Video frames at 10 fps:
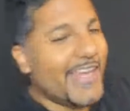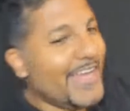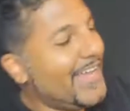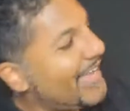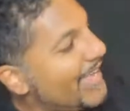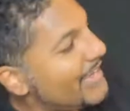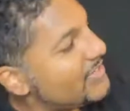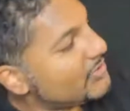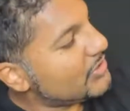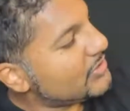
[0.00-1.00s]
and
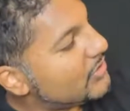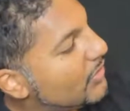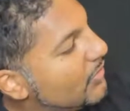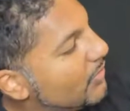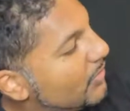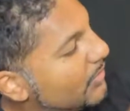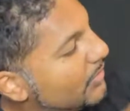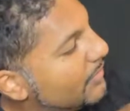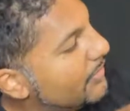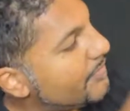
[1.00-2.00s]
you just
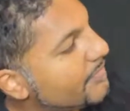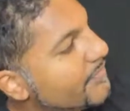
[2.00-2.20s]
go,